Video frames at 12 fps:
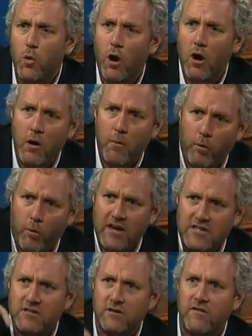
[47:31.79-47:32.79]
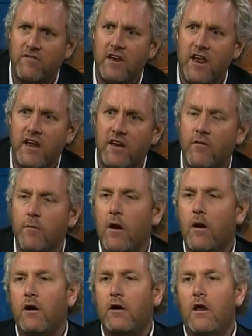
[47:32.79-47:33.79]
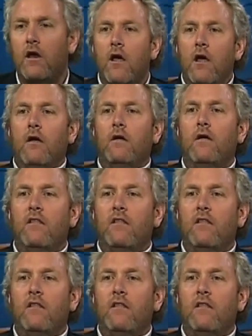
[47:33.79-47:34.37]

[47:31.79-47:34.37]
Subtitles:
You are an oppressor of the Native American.